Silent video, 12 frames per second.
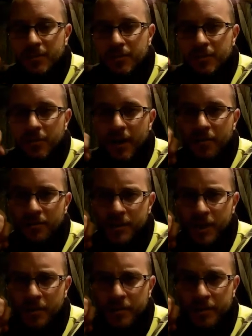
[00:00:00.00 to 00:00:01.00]
another hour or
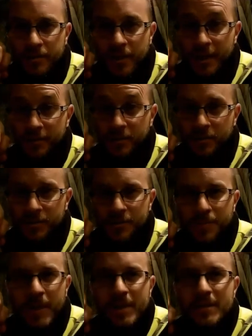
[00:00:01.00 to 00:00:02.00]
so if I haven't got a
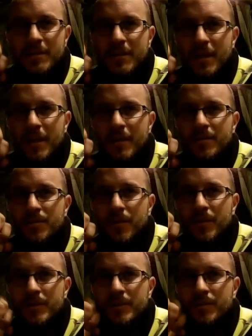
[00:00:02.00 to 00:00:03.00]
space there to
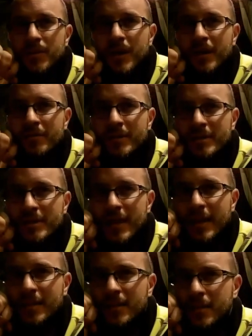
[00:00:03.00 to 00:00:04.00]
find somewhere
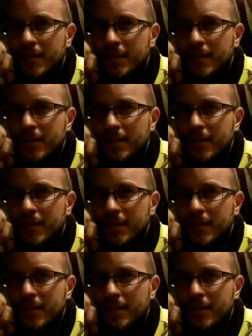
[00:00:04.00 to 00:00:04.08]
instead.